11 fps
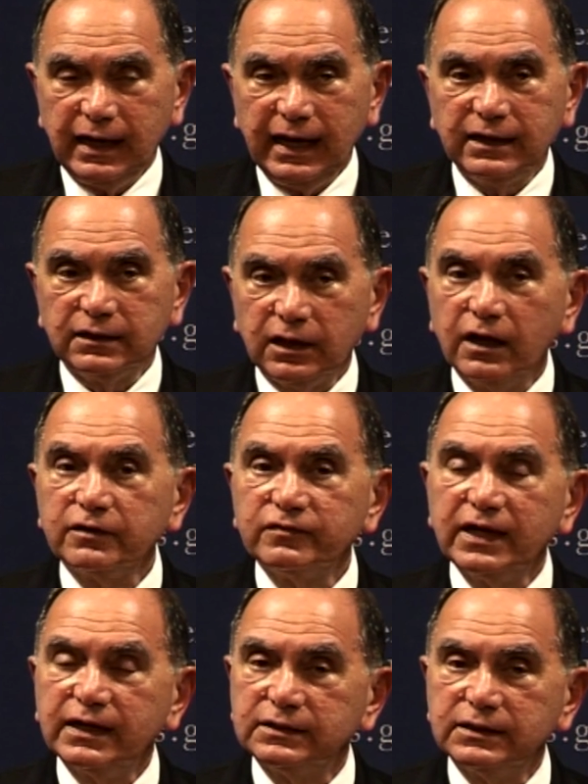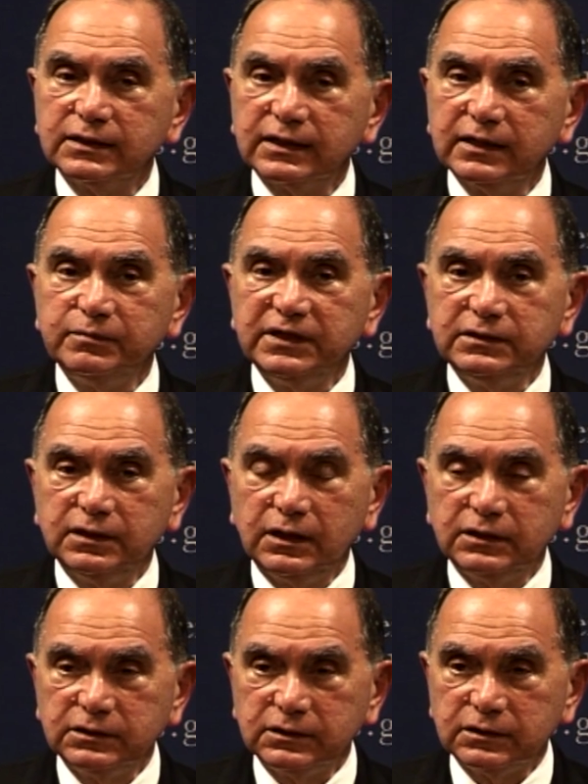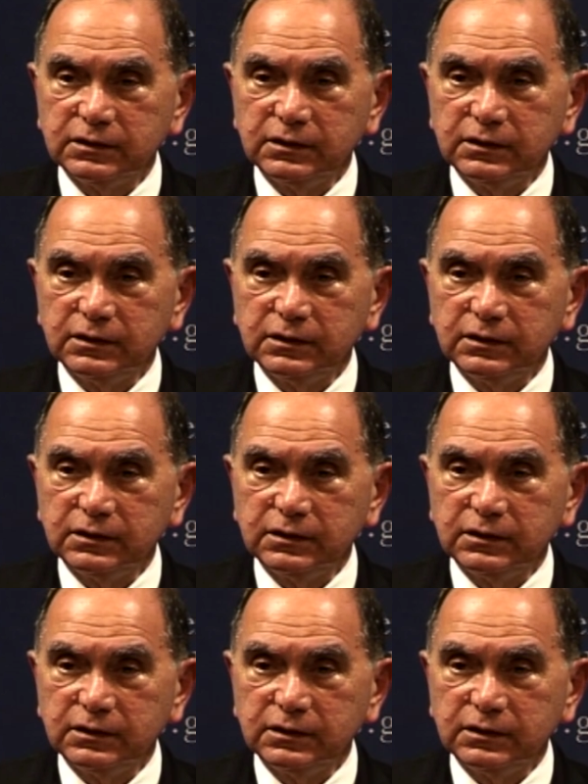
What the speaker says: And a lot of that can be done